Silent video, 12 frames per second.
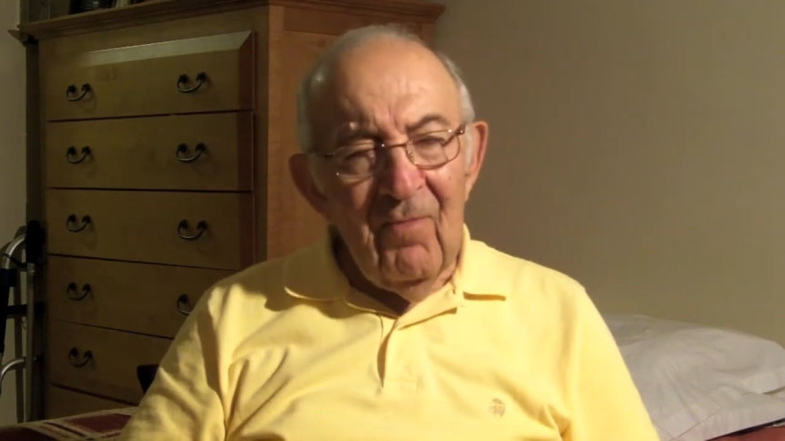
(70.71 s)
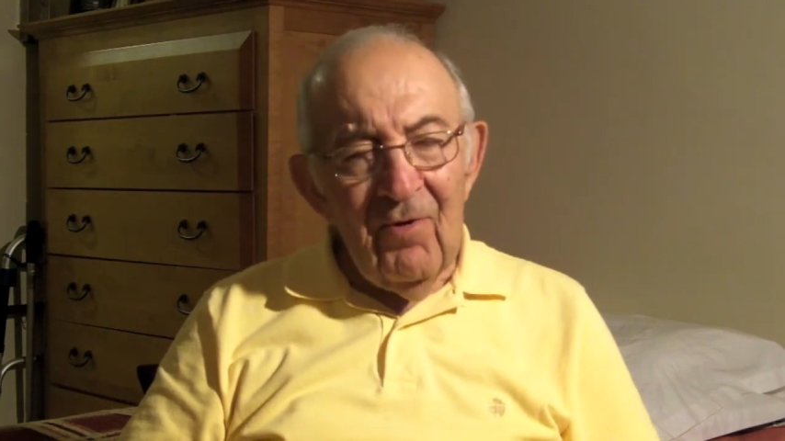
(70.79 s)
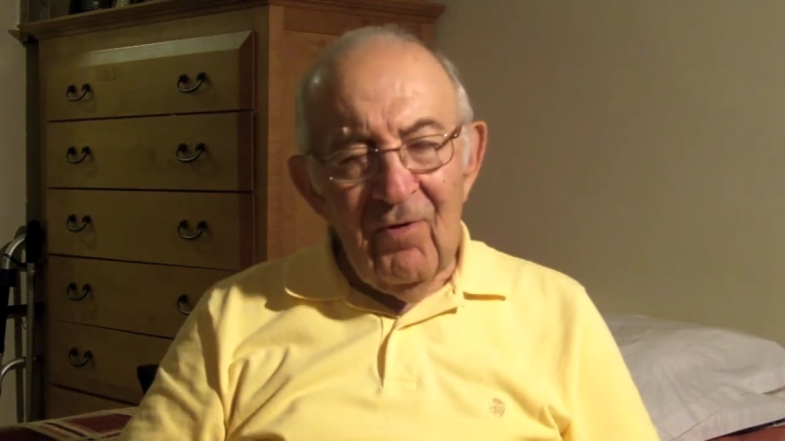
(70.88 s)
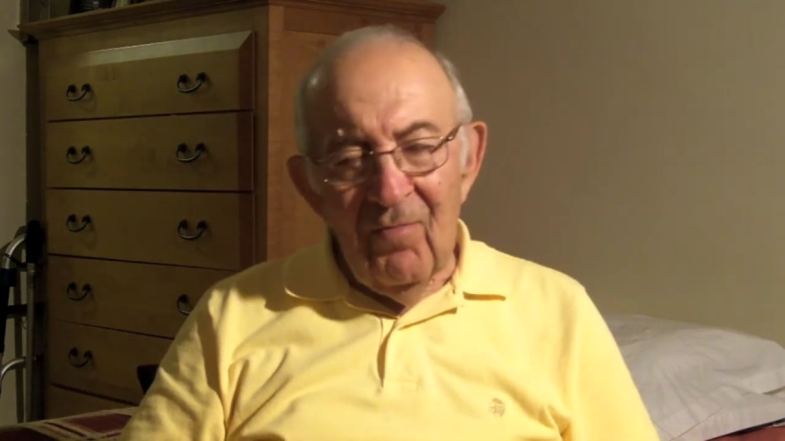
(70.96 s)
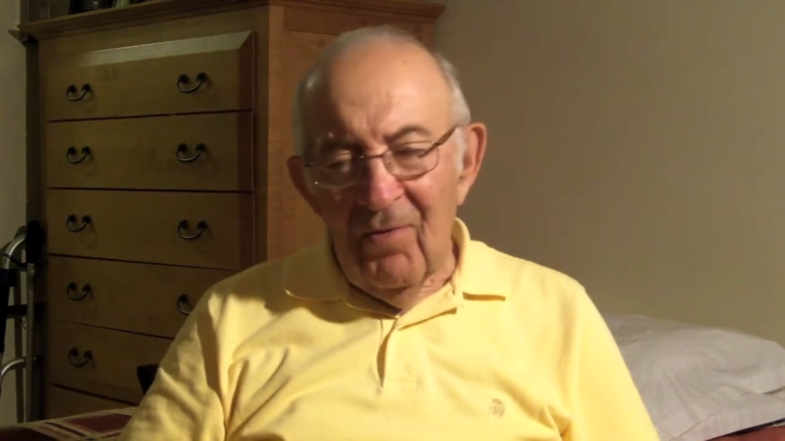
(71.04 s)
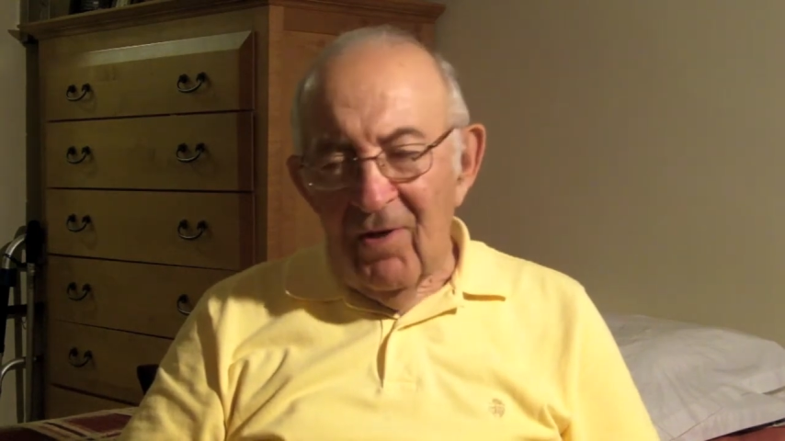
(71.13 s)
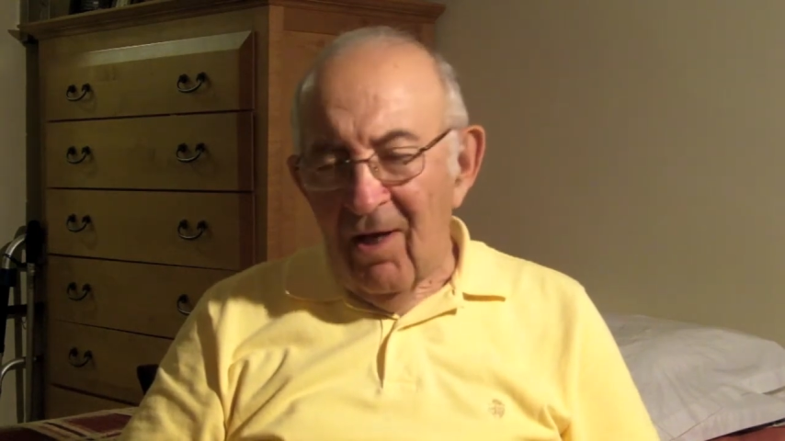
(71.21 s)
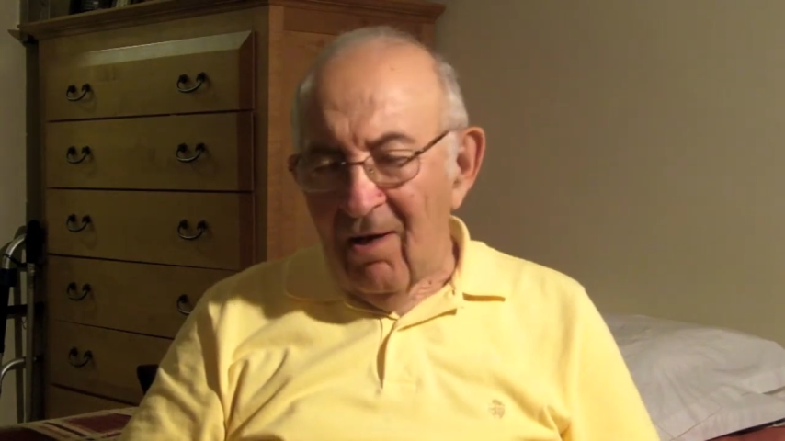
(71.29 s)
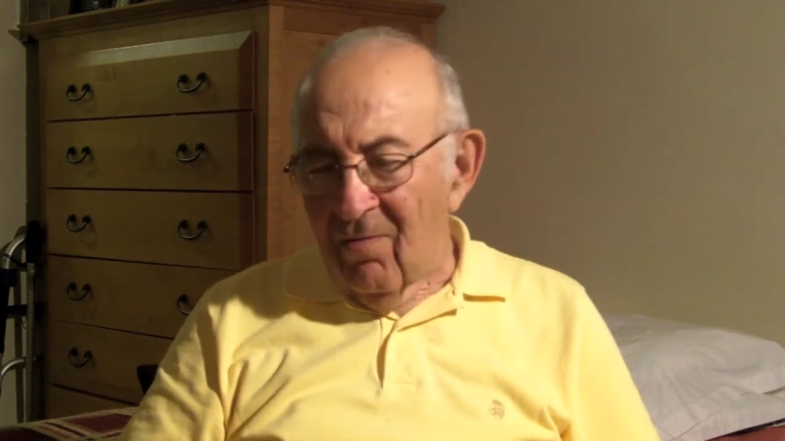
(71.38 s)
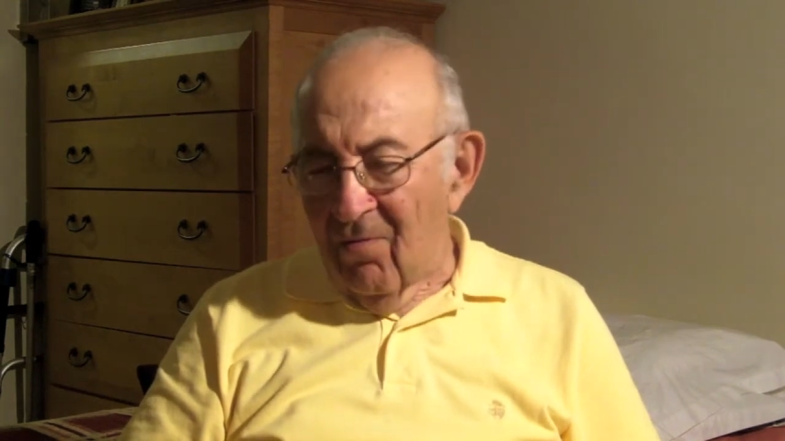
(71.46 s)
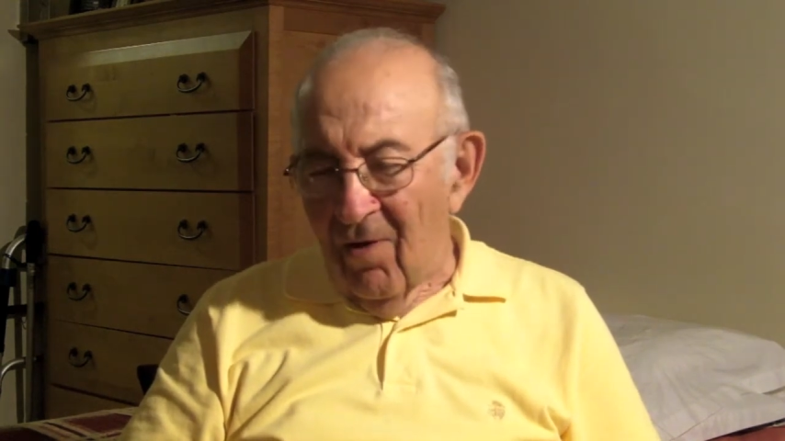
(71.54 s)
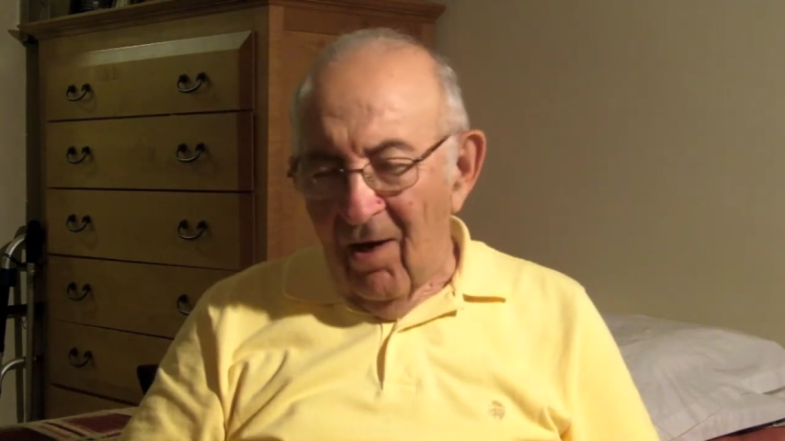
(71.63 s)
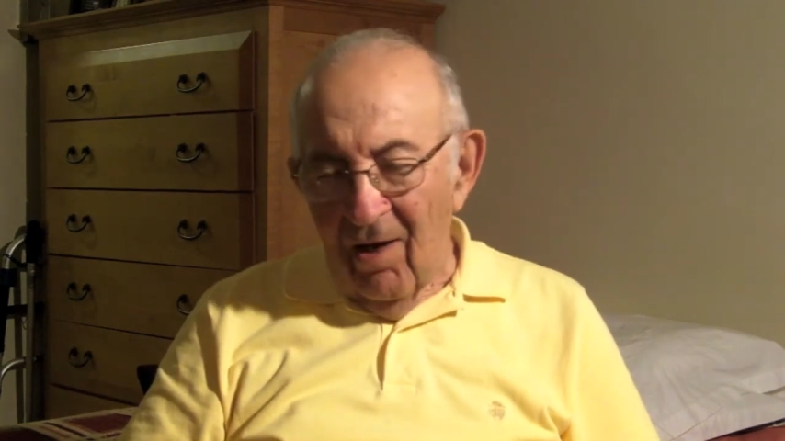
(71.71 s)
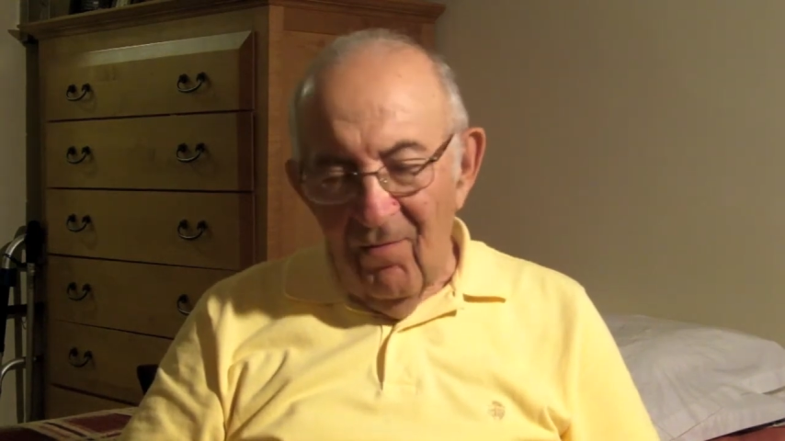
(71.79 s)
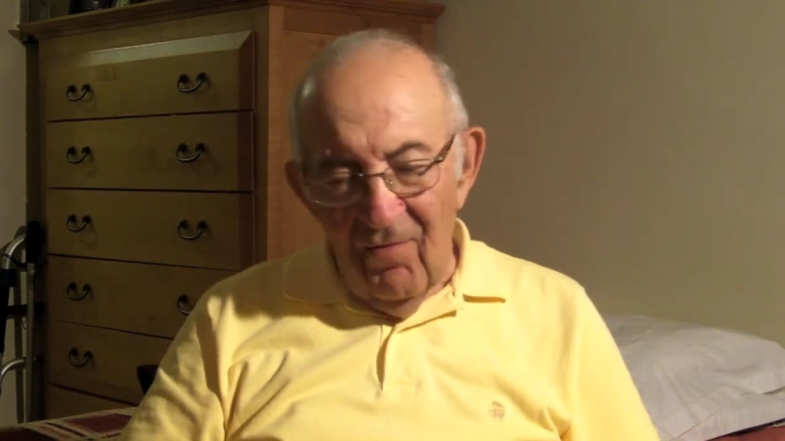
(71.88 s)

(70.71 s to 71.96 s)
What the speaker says: must have been like 5